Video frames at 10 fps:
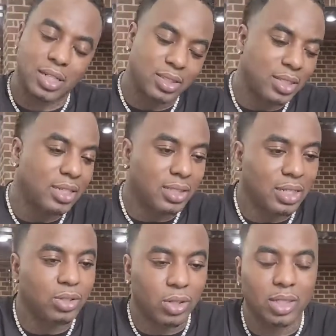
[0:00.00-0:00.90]
That's that's
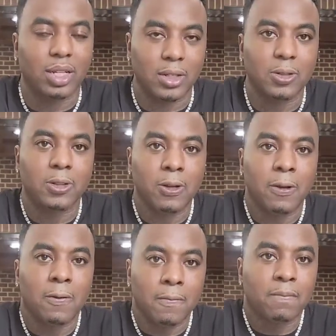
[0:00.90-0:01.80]
that trick. I mean, like, like, you
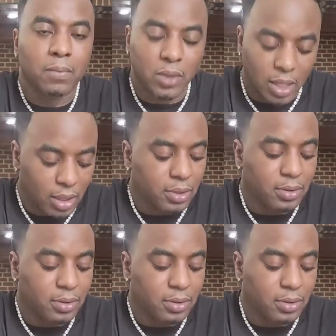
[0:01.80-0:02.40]
said, I mean, yeah.